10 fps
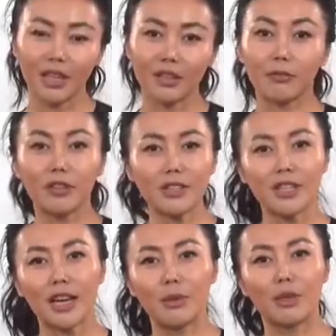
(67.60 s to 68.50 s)
The
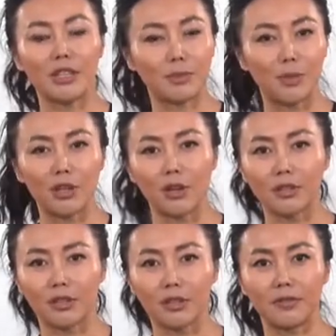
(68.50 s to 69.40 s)
first time is
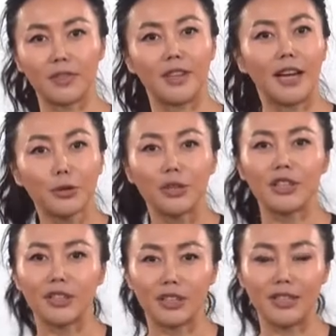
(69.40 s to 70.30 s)
because of the
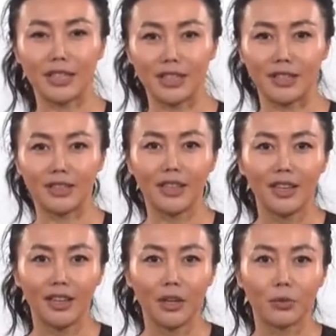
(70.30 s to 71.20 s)
language condition,
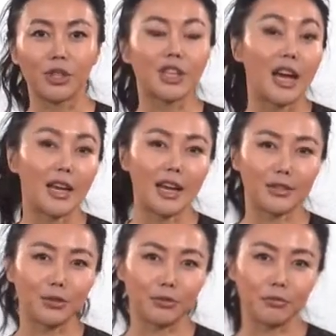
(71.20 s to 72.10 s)
which I
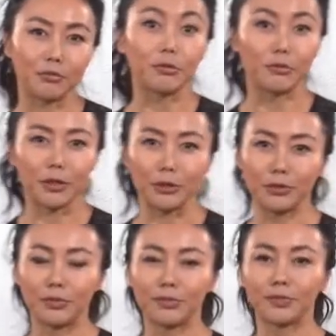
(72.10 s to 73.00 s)
had to
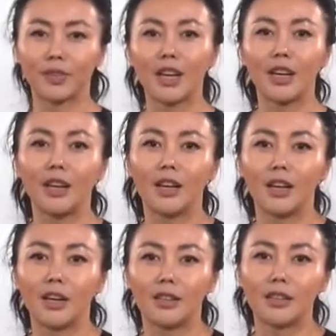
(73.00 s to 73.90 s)
fulfill.
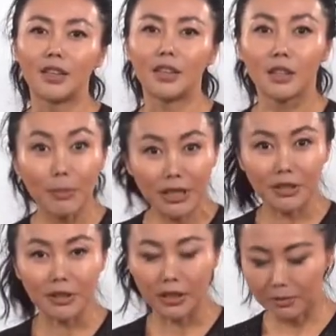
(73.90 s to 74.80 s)
The
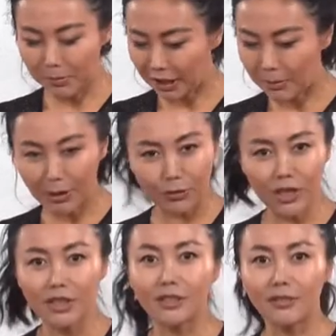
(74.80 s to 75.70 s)

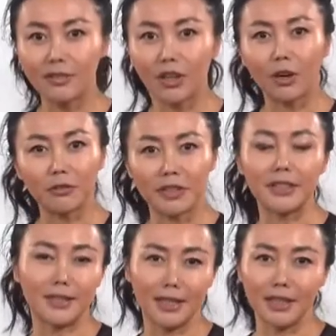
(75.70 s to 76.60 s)
immigration
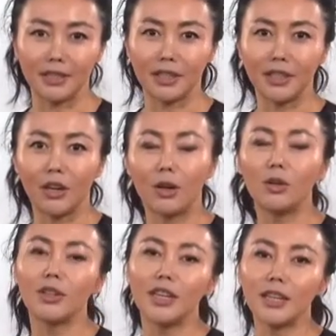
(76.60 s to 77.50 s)
office said,
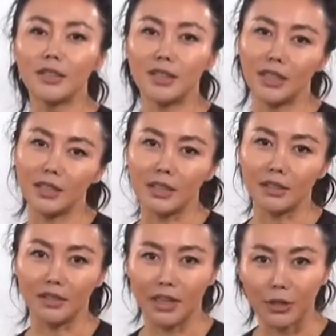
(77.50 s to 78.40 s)
only
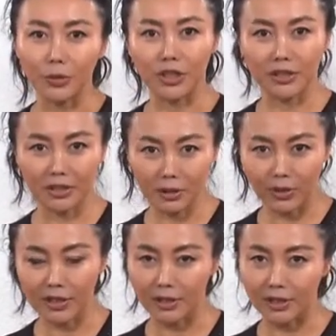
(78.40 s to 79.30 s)
studying language in
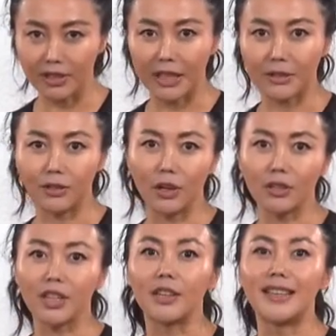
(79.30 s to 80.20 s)
Switzerland is
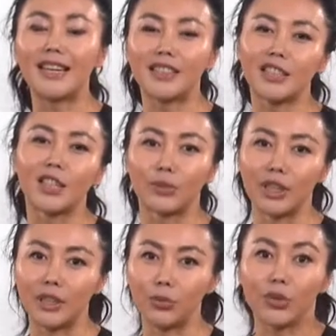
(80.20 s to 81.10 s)
not a
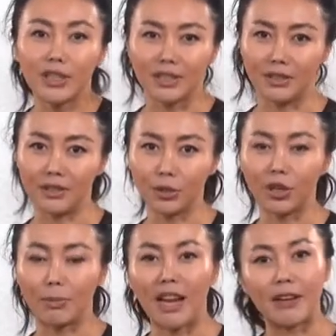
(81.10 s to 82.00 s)
necessary reason to
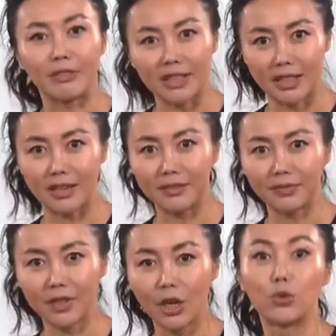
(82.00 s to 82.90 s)
apply visa
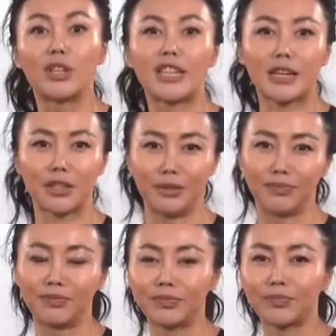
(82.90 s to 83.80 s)
rejection.
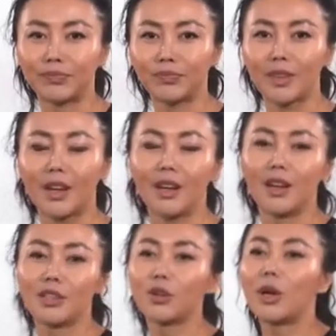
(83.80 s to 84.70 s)

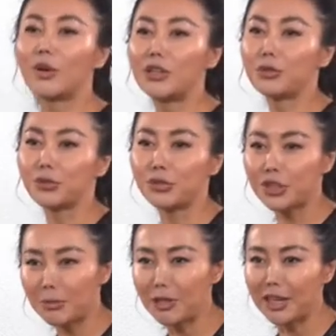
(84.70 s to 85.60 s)
So I went to
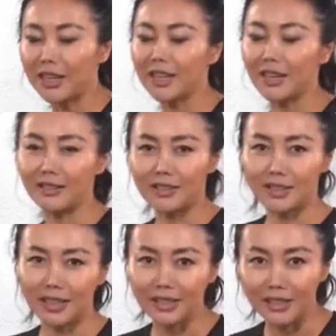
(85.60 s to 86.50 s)
Germany and
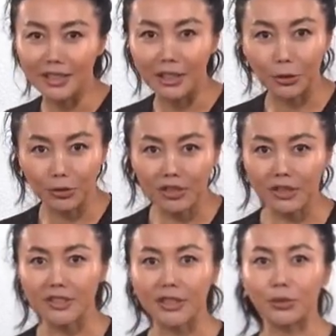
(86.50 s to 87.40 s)
studied in Goethe
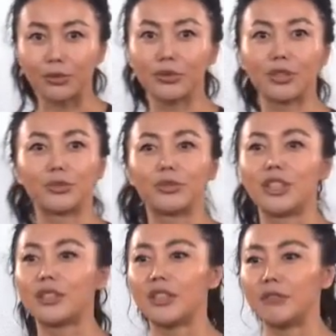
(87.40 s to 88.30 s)
Institute to
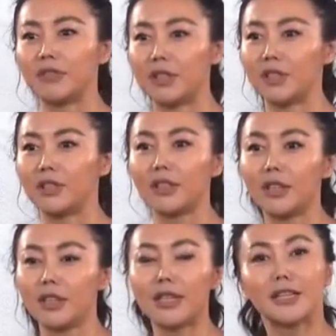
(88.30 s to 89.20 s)
receive the
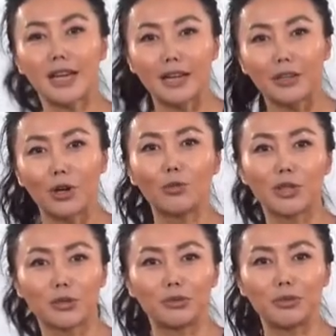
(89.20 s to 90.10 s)
Zentrale
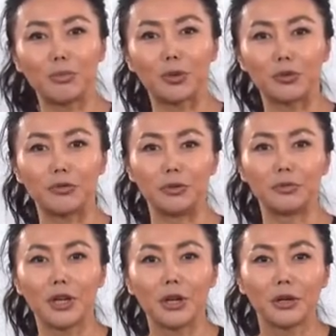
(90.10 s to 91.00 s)
Oberstufenprüfung,
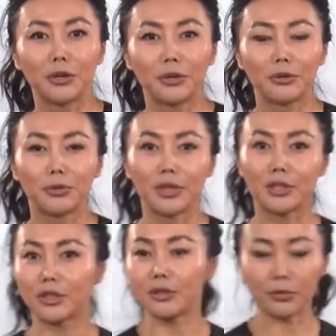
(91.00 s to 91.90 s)

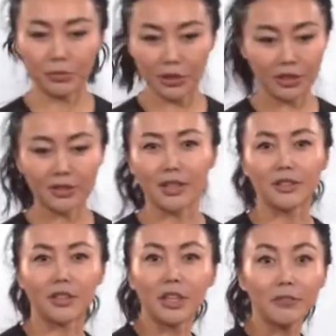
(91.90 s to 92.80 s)
which is a
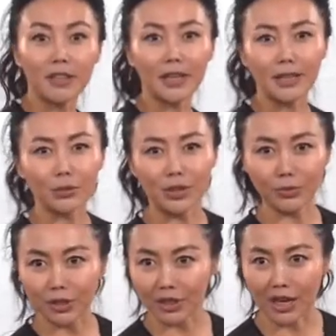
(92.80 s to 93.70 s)
certificate
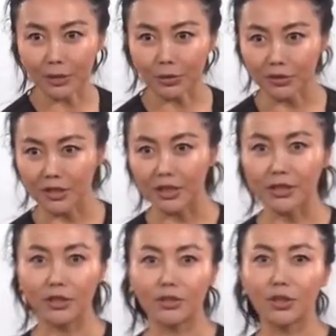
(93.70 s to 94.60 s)
with which I could
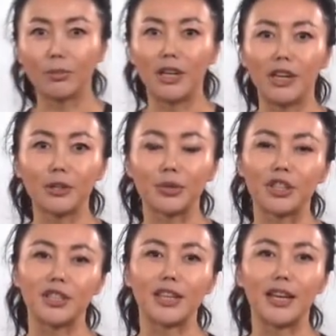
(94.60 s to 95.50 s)
teach German
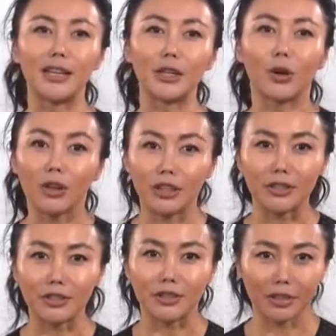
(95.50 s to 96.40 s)
language in any
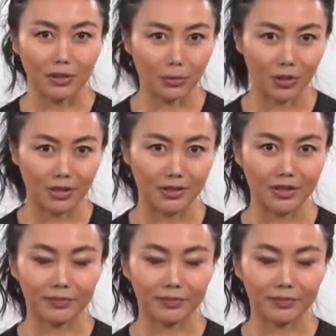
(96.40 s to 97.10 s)
college in the world.